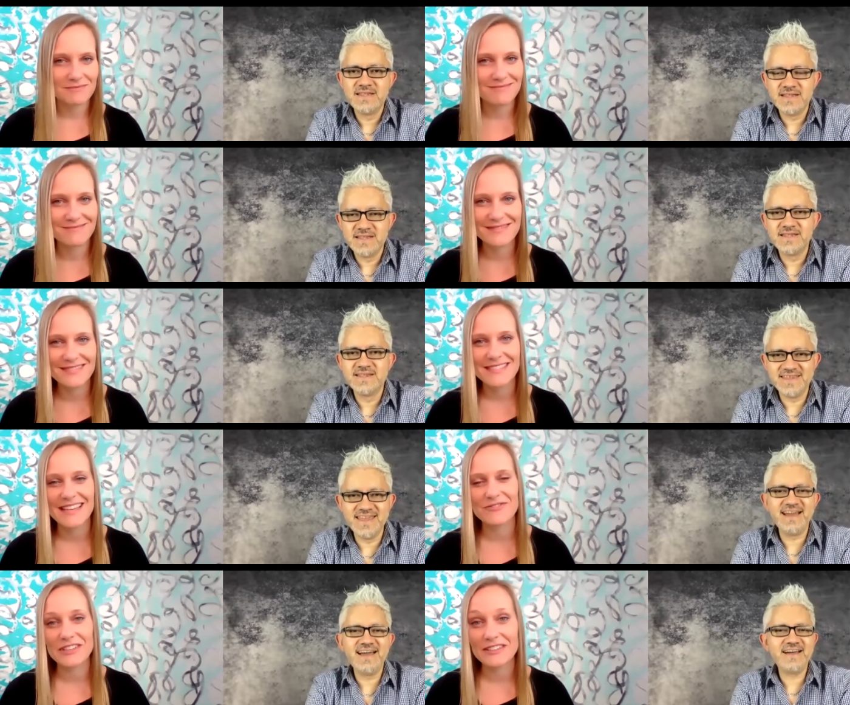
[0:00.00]
Speaker 1: that yeah,
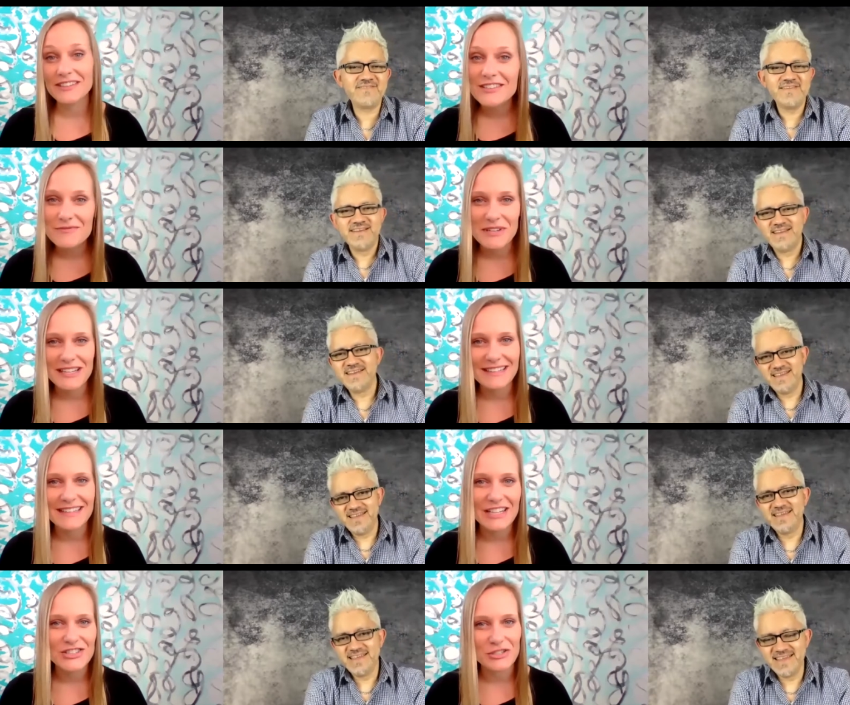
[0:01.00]
feeling I, of being in
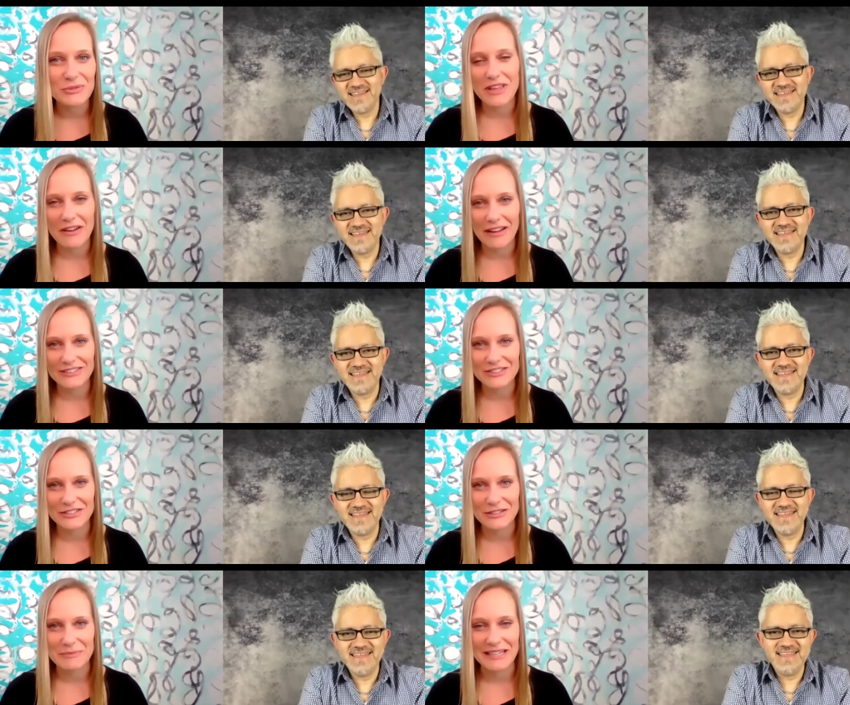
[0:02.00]
nature without actually
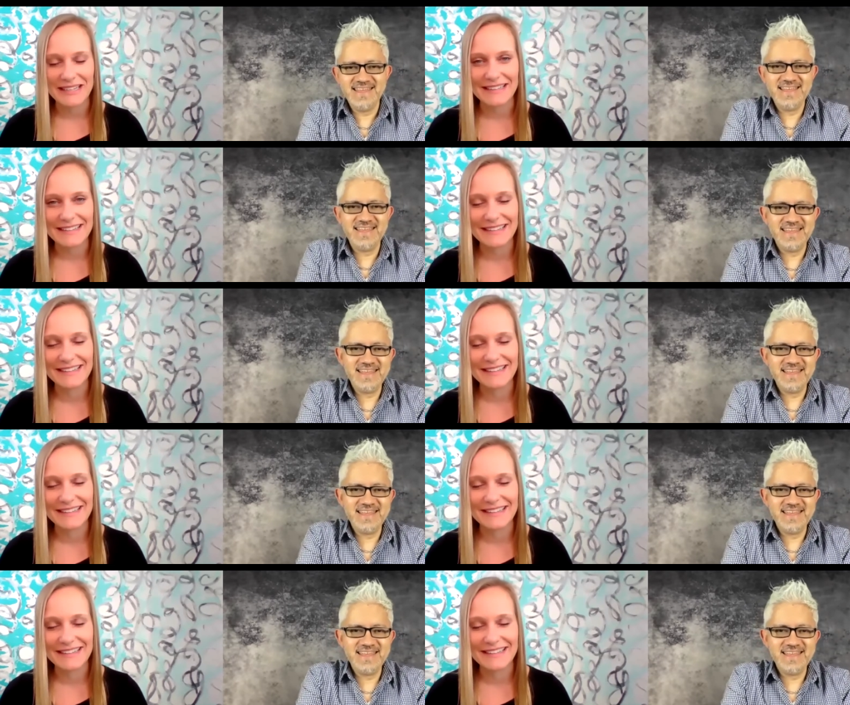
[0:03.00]
being in it.